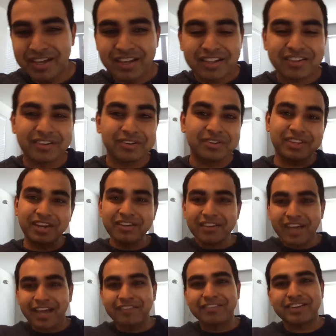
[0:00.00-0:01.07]
So there you
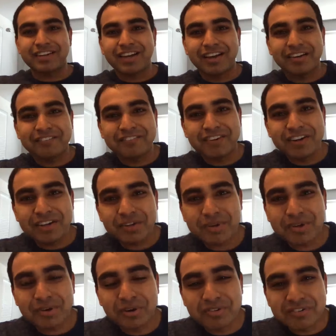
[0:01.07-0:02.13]
have it, a very
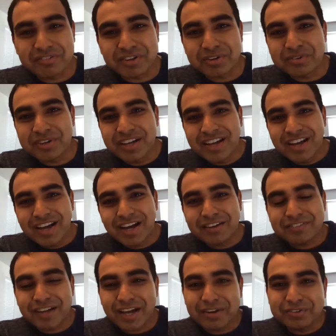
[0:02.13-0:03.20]
quick overview of
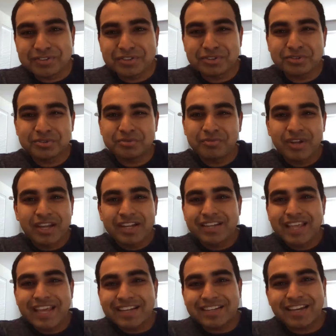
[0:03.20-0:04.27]
how to
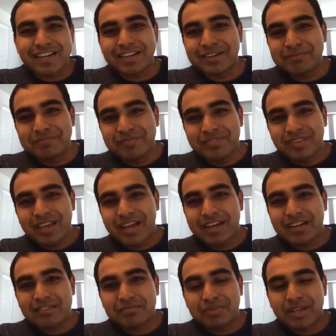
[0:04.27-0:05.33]
take data and
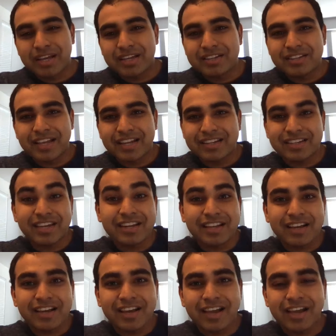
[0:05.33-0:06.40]
display that
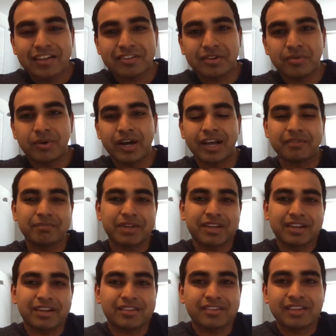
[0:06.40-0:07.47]
data as UI
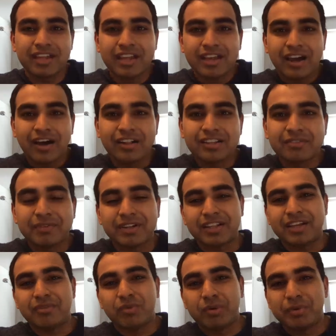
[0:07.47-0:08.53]
because
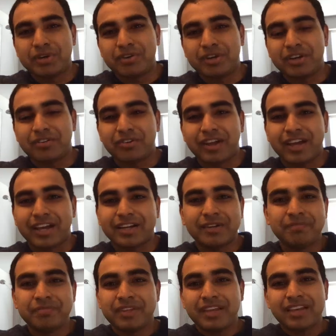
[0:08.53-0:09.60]
ultimately what we're doing in React
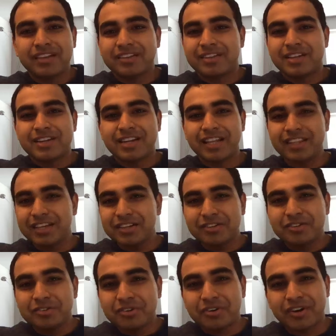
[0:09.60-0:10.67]
is nothing
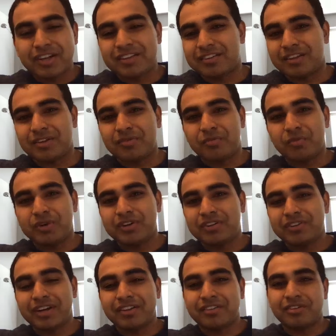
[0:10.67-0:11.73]
too crazy. We're just
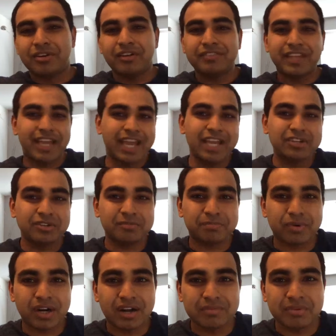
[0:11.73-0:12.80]
trying to solve the age-old
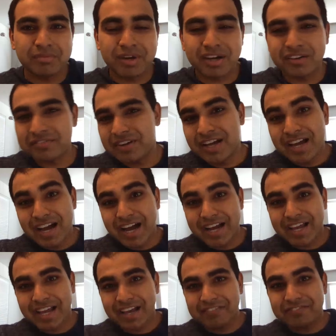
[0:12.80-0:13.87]
problem of I
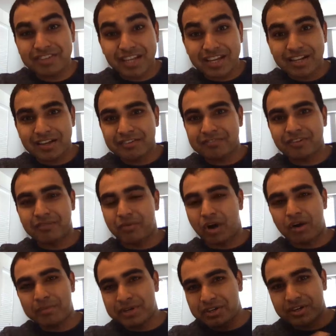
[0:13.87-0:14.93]
have data from
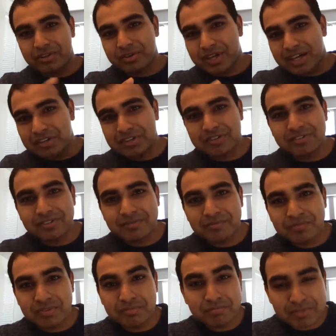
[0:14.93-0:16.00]
arbitrary locations,
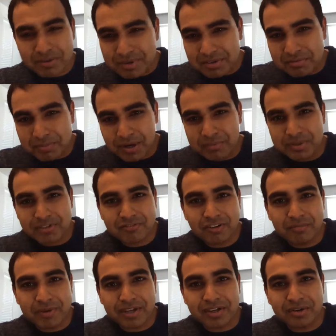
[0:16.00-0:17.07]
sometimes probably just
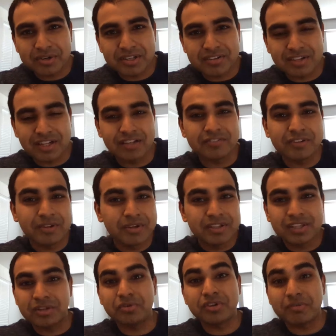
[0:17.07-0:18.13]
from my code itself.
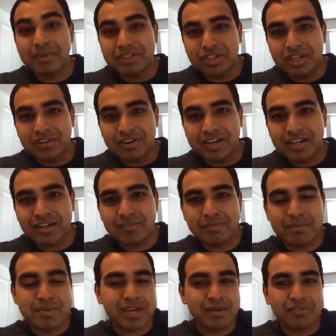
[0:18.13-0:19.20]
The user might generate it, it
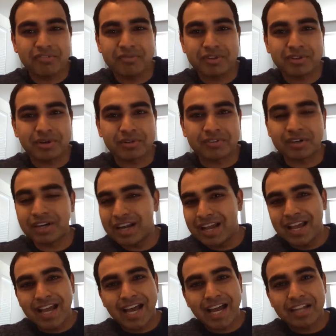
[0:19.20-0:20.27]
might be coming from a server,
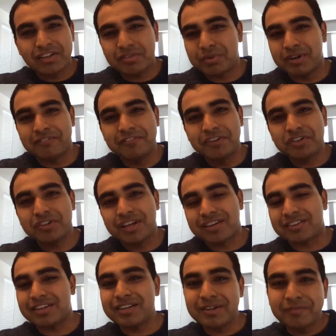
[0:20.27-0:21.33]
and I just want to
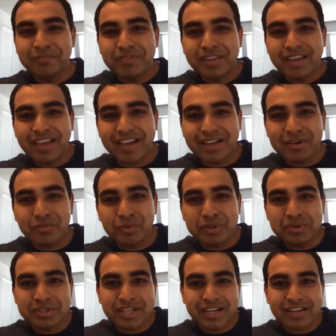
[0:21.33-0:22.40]
visualize it and we
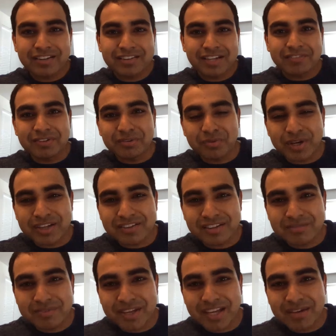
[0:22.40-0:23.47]
looked at several ways
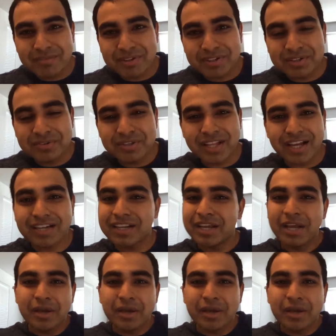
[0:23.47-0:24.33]
of being able to do that.